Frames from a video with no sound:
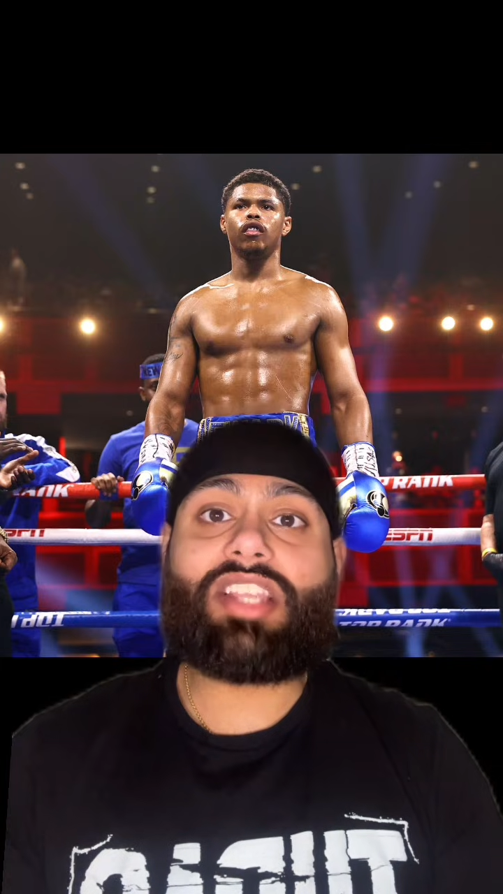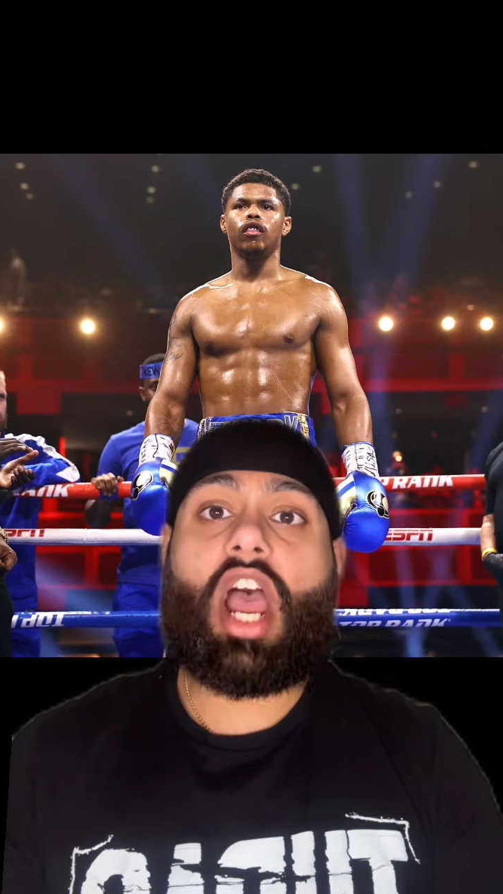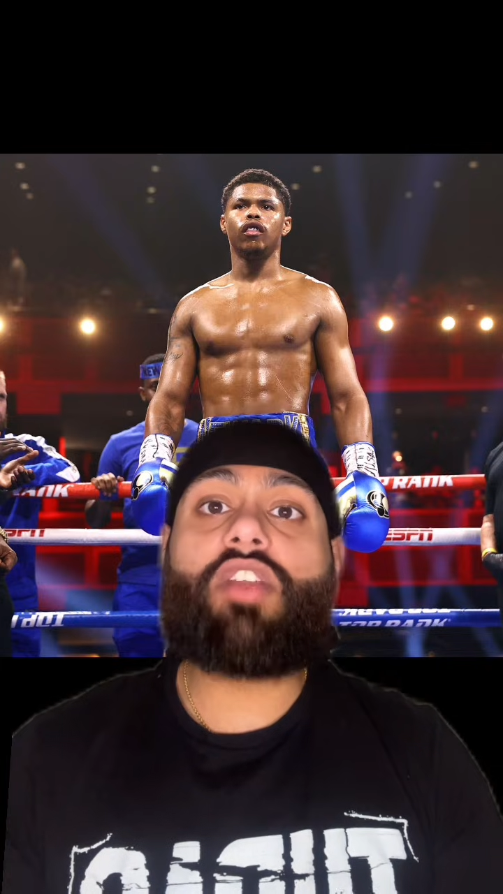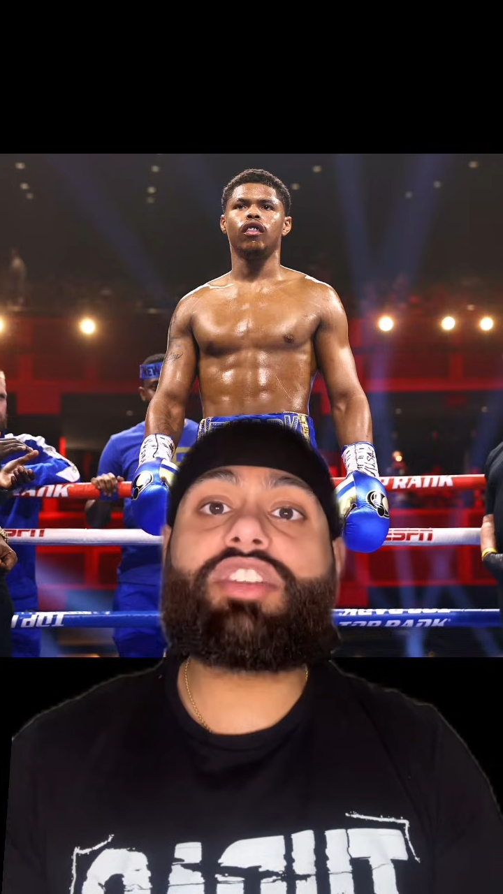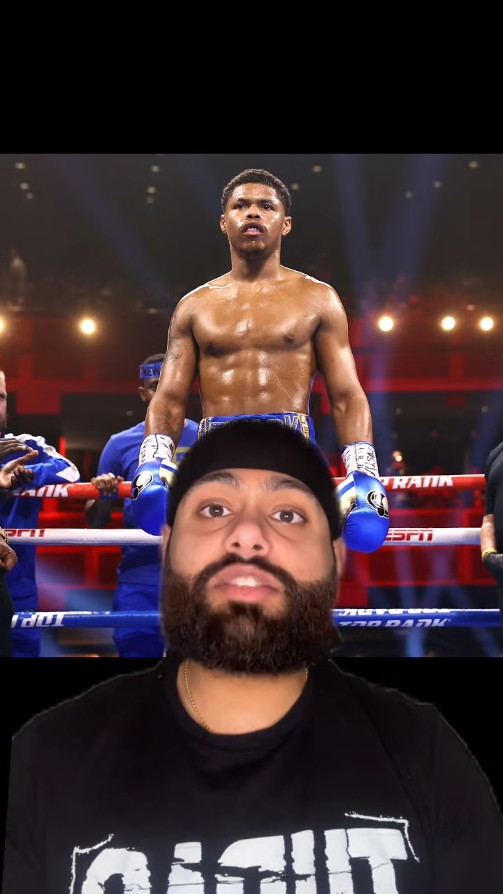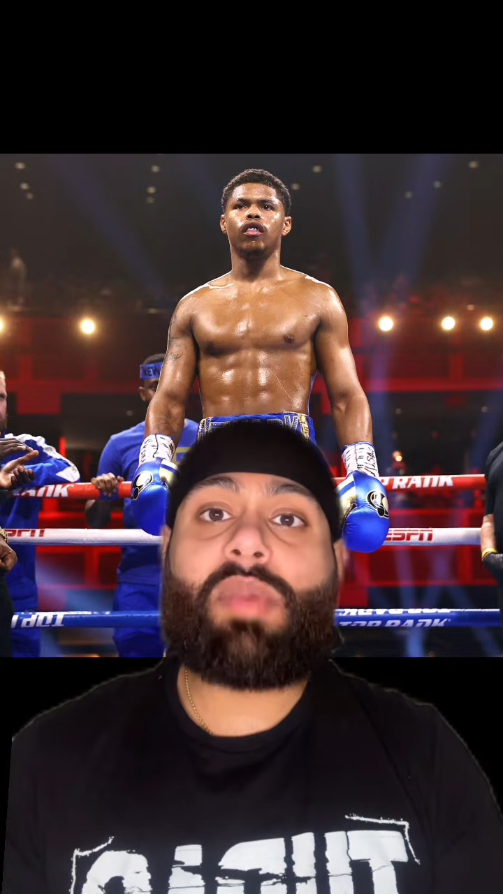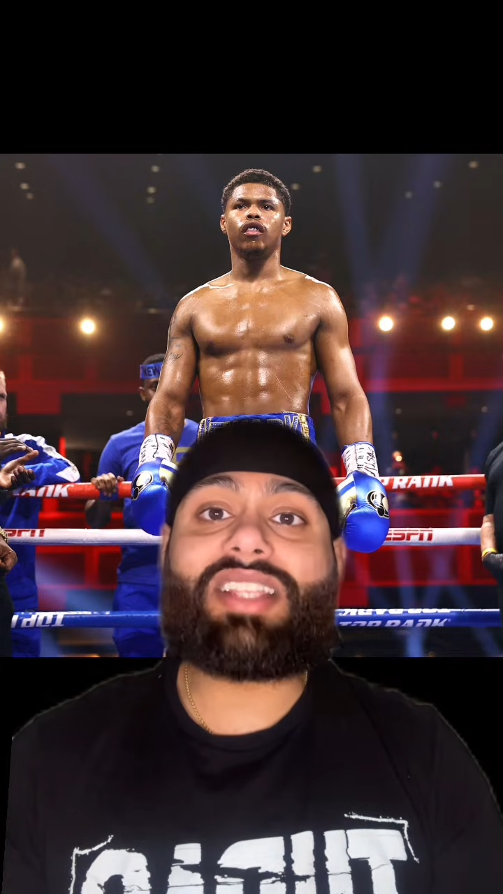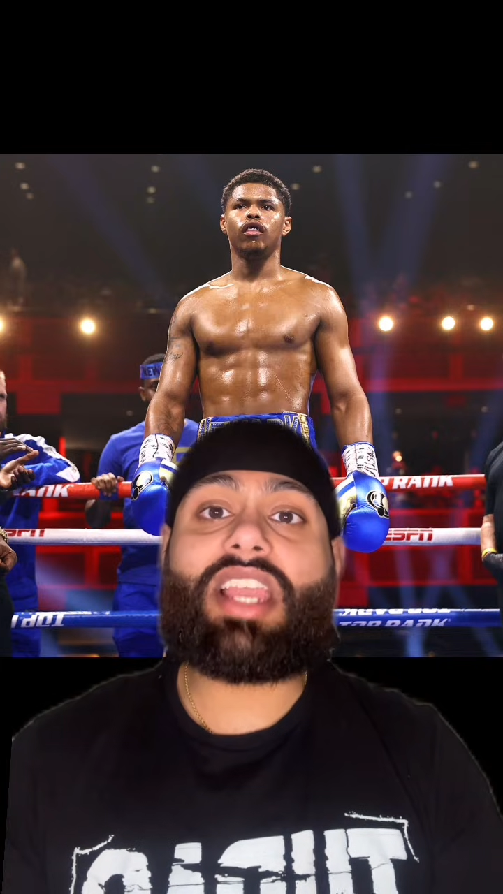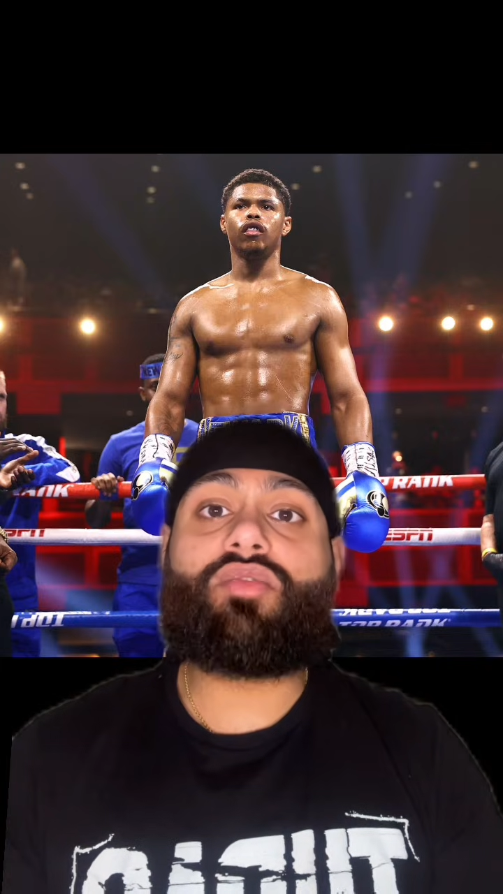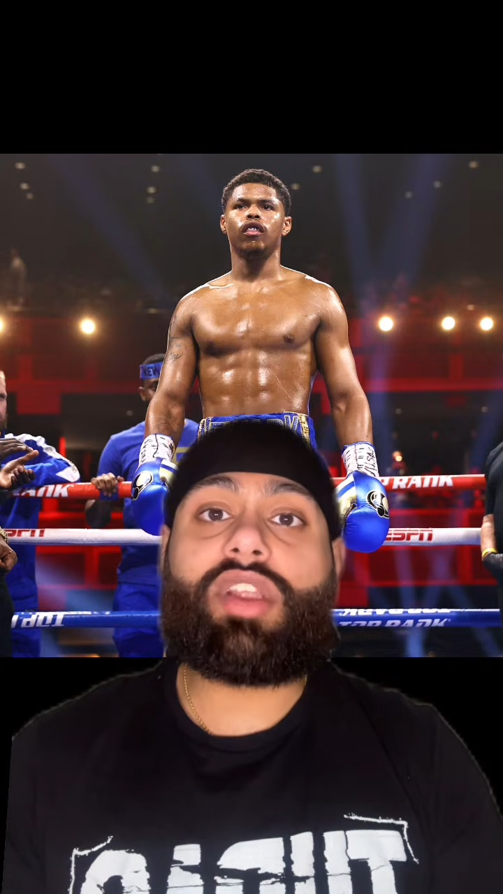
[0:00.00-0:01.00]
I respect
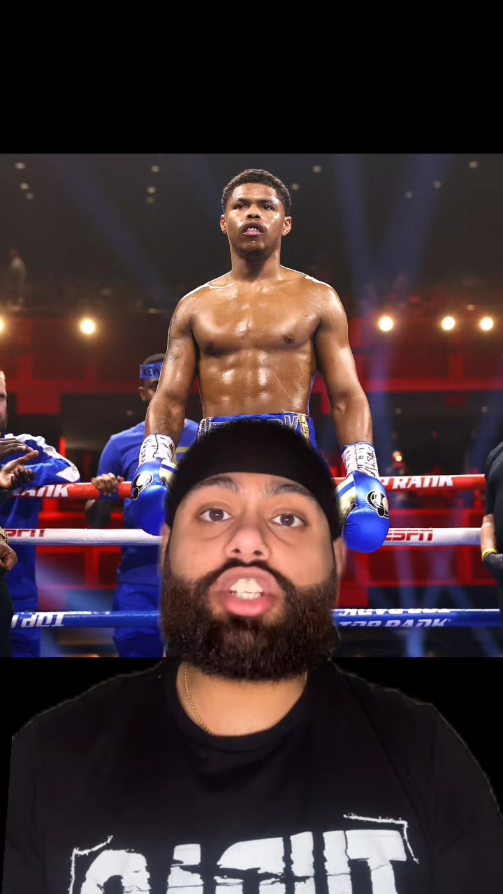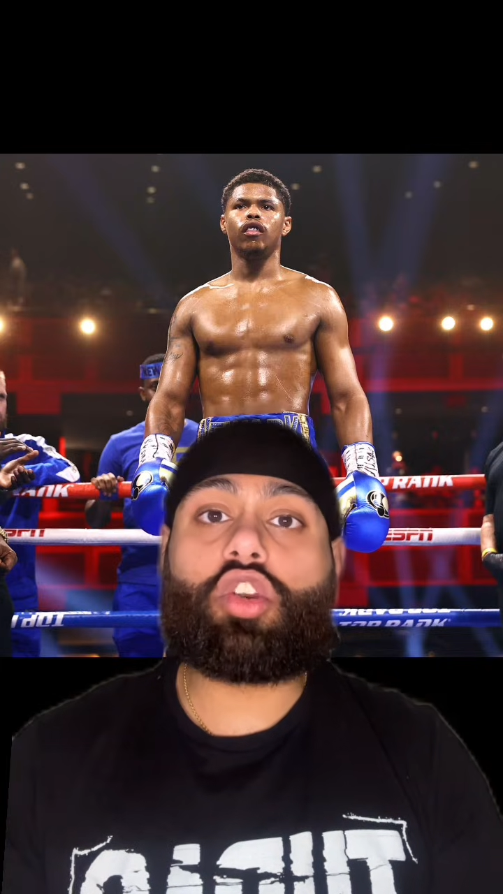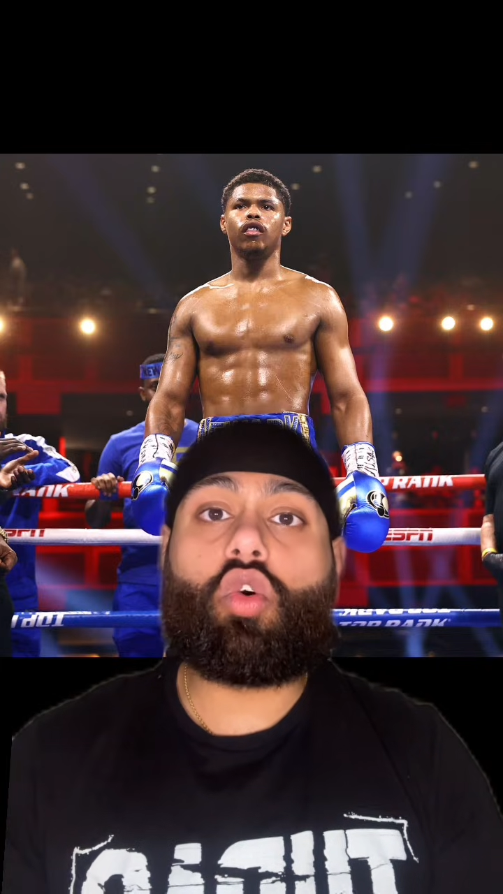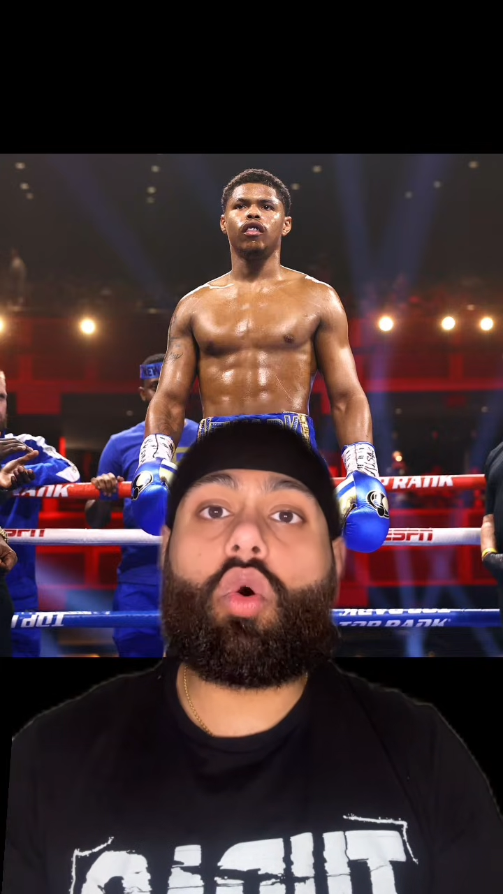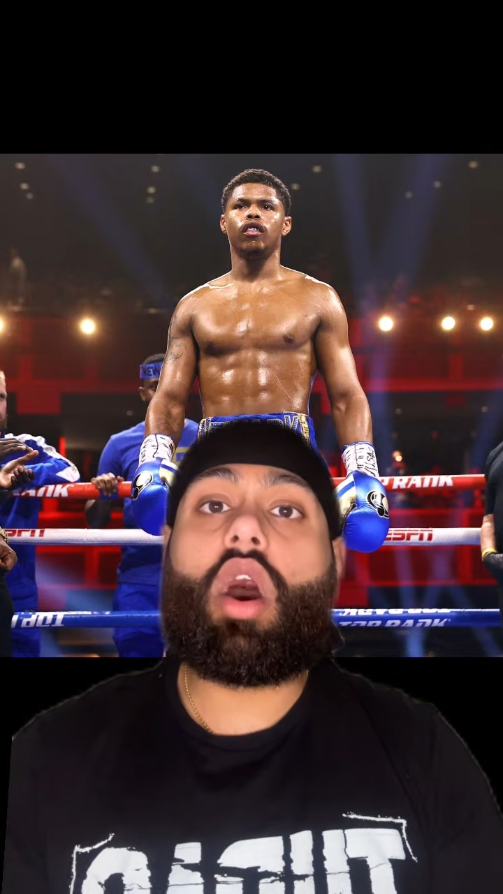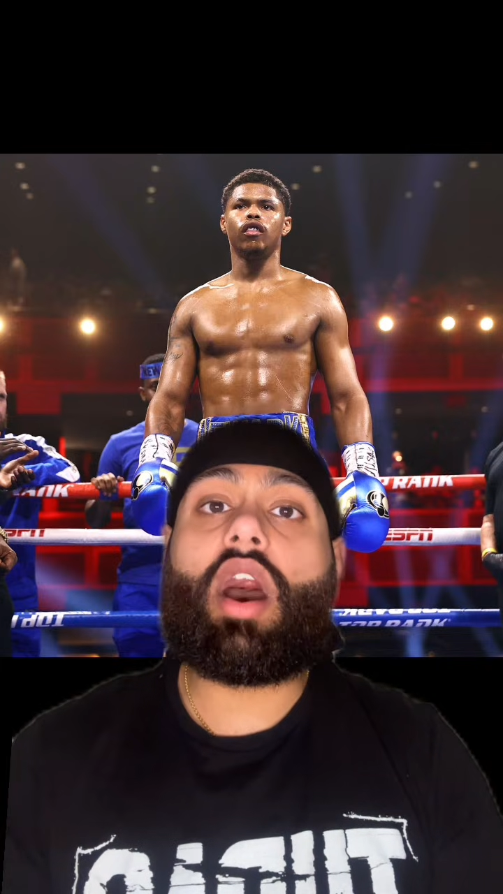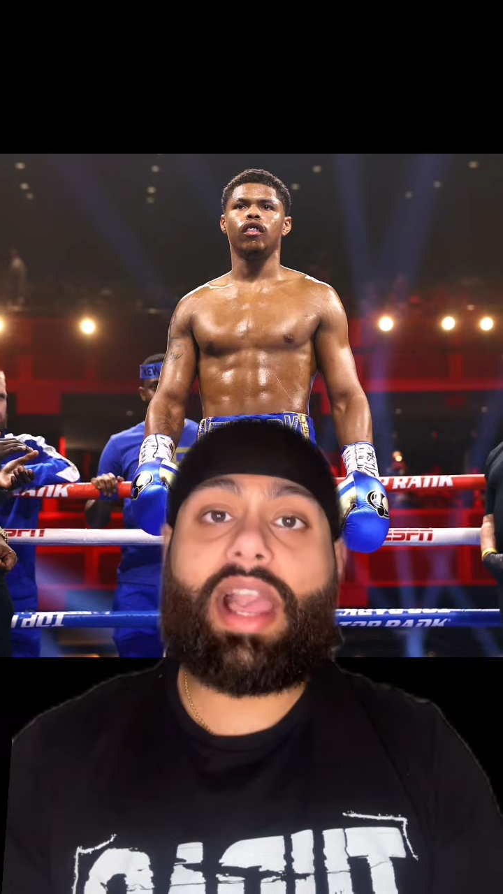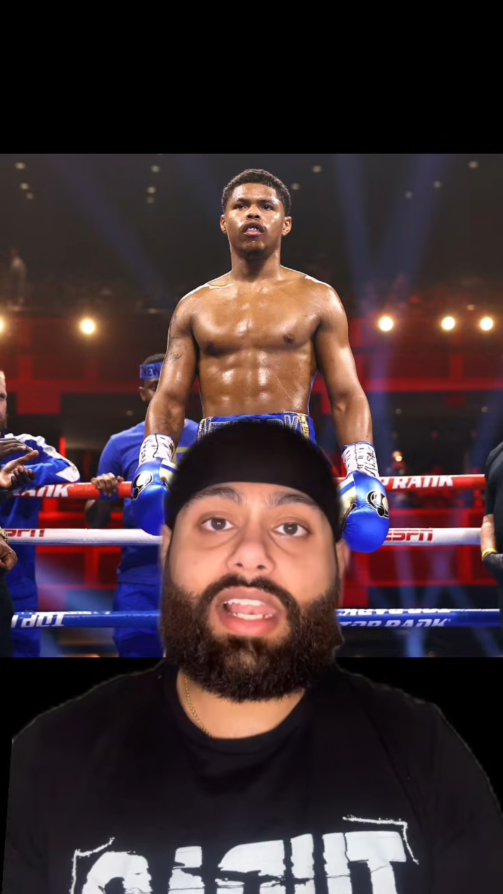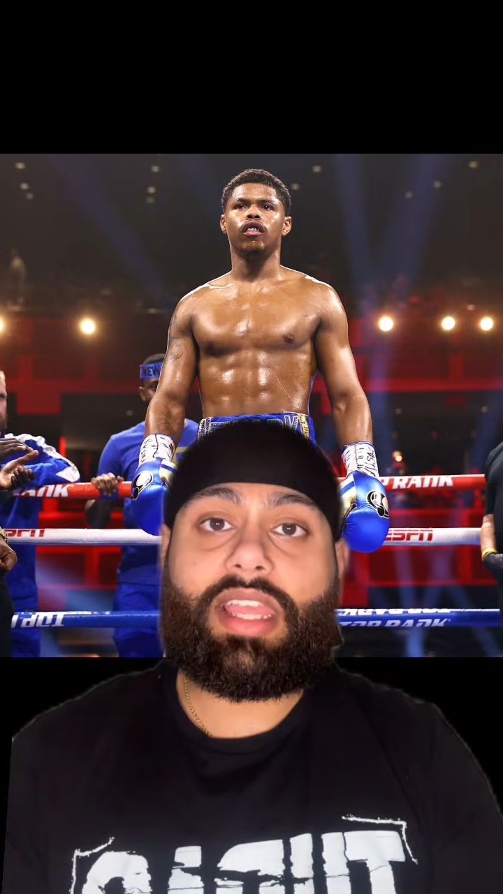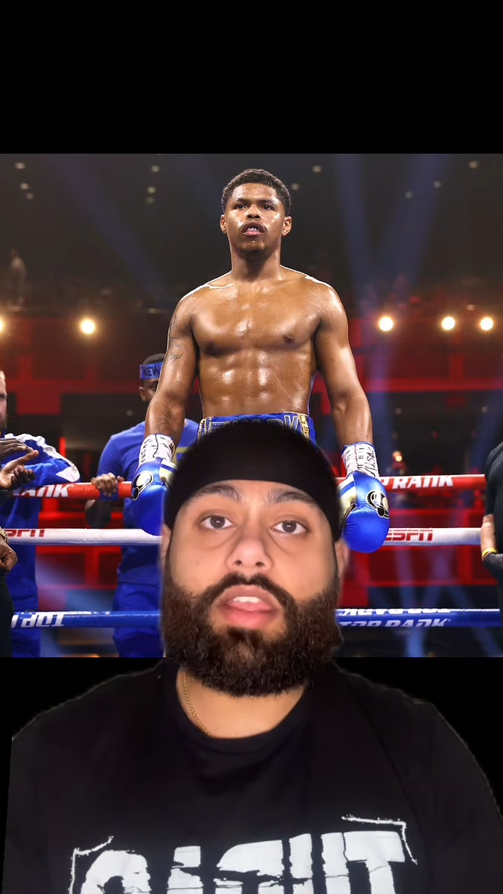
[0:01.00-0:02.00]
and rate Shakur
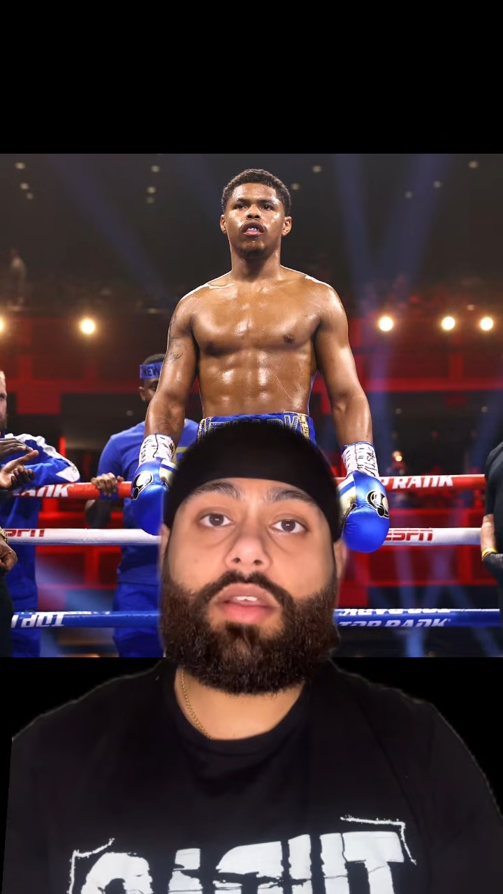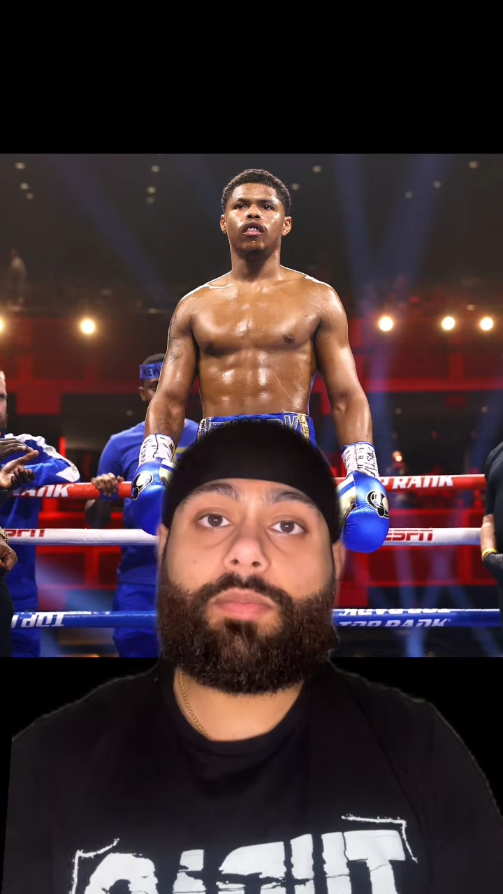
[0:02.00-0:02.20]
highly.